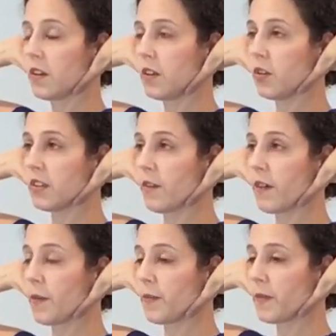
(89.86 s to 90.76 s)
yourself
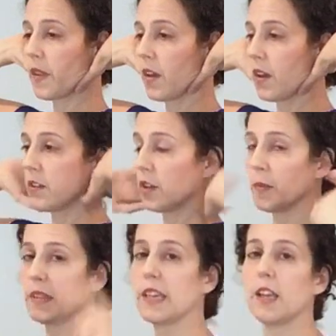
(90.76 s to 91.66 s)
up. So I'm
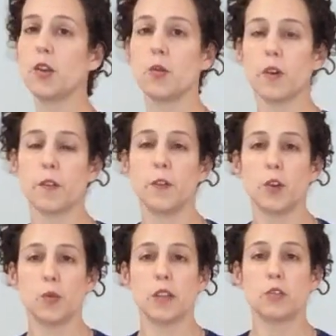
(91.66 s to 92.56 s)
going to tell you a
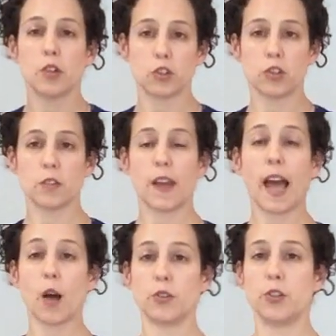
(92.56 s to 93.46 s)
few instructions of
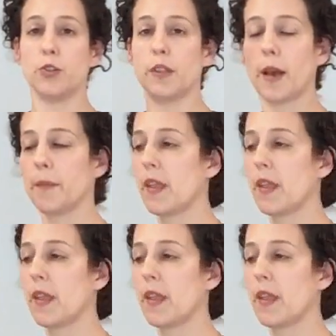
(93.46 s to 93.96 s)
how to do that.